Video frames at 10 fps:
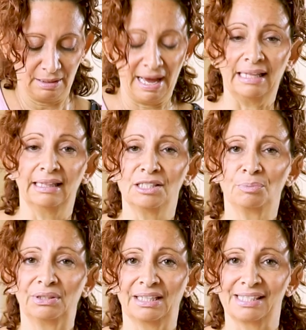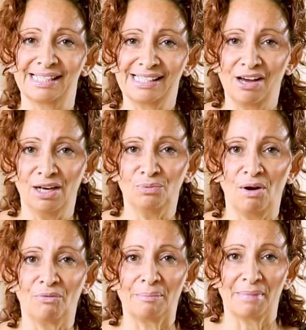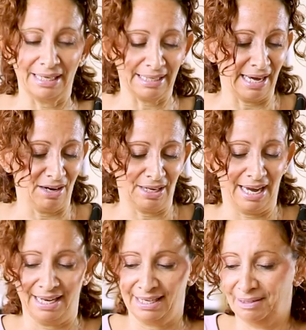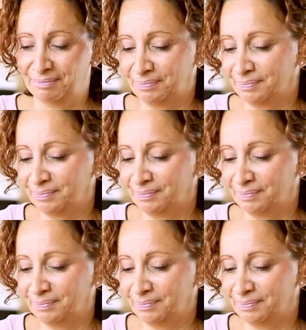And let's put that aside while we make our cake.